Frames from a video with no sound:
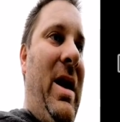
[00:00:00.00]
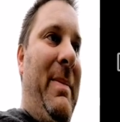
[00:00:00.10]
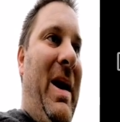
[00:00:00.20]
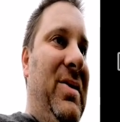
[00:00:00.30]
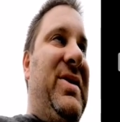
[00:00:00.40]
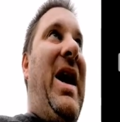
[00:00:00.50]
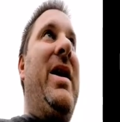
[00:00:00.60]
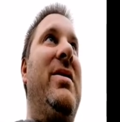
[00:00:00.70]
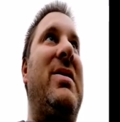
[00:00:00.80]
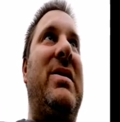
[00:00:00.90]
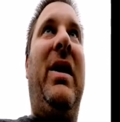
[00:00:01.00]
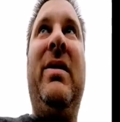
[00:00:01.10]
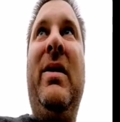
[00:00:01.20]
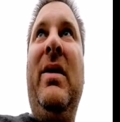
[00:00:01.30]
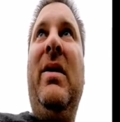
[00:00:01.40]
about science,
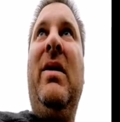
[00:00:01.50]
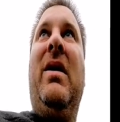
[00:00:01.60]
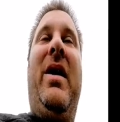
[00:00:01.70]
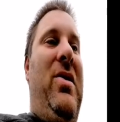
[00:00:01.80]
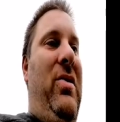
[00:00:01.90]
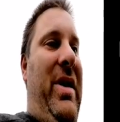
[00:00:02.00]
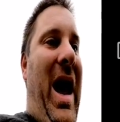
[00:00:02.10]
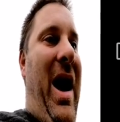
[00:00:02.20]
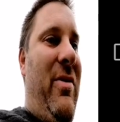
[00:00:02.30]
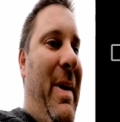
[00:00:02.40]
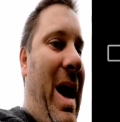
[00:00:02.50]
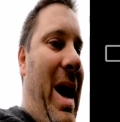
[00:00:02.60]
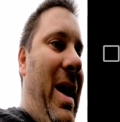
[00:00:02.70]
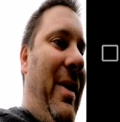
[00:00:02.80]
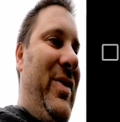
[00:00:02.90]
and you don't care
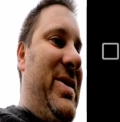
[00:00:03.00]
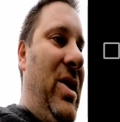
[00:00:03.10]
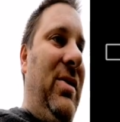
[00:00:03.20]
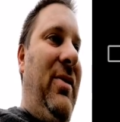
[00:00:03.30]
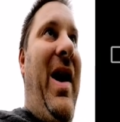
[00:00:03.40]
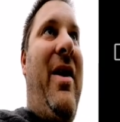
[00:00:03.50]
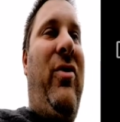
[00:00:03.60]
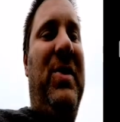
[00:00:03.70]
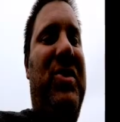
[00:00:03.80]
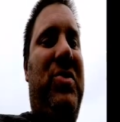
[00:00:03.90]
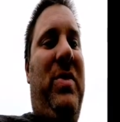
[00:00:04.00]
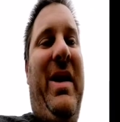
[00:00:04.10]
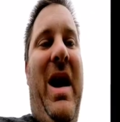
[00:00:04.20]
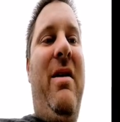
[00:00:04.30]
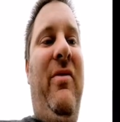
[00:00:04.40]
about having to take all the variables into
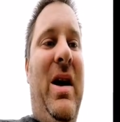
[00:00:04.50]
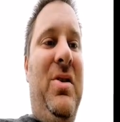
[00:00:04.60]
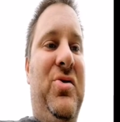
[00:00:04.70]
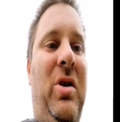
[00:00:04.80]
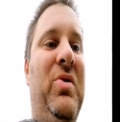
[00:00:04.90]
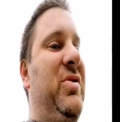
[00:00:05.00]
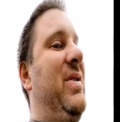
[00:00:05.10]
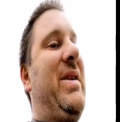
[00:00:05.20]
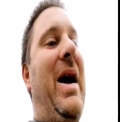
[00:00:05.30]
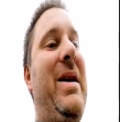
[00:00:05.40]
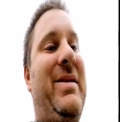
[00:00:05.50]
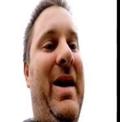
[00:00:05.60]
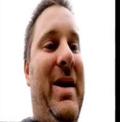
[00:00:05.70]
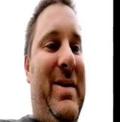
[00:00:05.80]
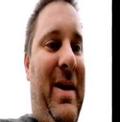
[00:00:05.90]
account and everything else, he's not much of a science guy,
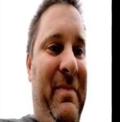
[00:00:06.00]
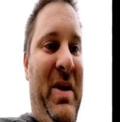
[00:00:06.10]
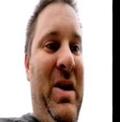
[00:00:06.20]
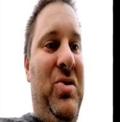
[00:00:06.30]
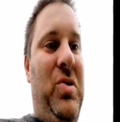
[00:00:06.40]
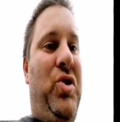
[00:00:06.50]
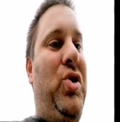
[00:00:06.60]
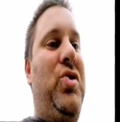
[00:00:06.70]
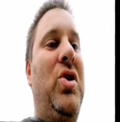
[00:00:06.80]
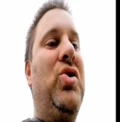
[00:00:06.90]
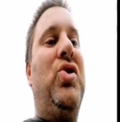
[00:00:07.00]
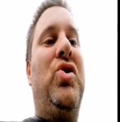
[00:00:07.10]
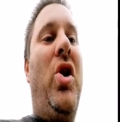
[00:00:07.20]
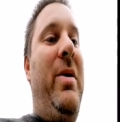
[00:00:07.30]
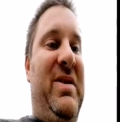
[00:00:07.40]
is he? So he's just
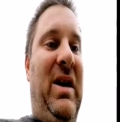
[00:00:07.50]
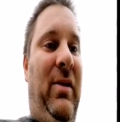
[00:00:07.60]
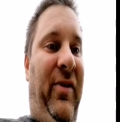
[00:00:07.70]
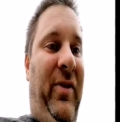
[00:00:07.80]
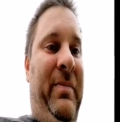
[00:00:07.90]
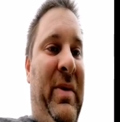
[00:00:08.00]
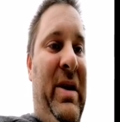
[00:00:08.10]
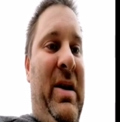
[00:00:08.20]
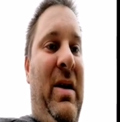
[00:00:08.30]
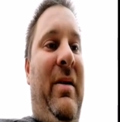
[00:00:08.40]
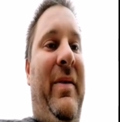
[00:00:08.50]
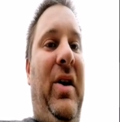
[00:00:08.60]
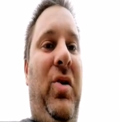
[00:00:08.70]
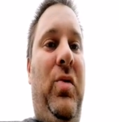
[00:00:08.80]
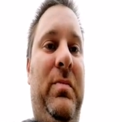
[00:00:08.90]
shown himself.
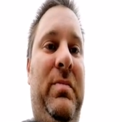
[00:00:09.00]
Thank you.